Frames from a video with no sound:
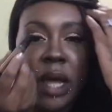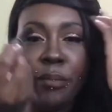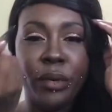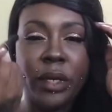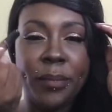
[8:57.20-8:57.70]
I
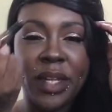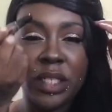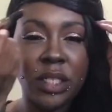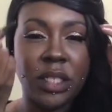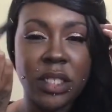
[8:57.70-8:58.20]
pretty
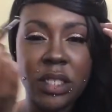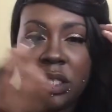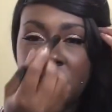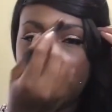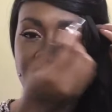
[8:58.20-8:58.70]
much just
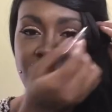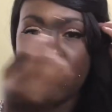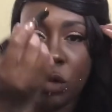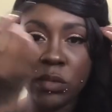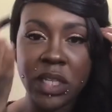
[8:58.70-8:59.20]

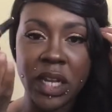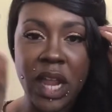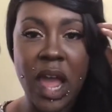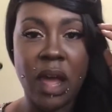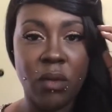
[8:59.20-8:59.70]
sculpted
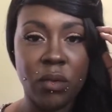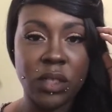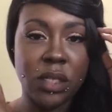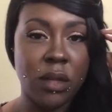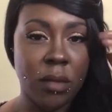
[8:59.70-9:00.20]
out
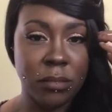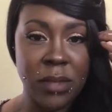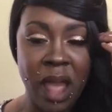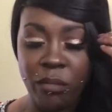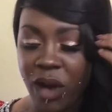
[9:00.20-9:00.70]

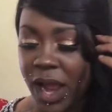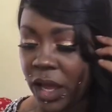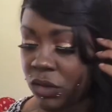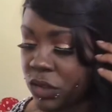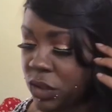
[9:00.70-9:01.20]
my
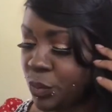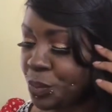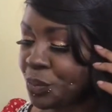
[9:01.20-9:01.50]
brows.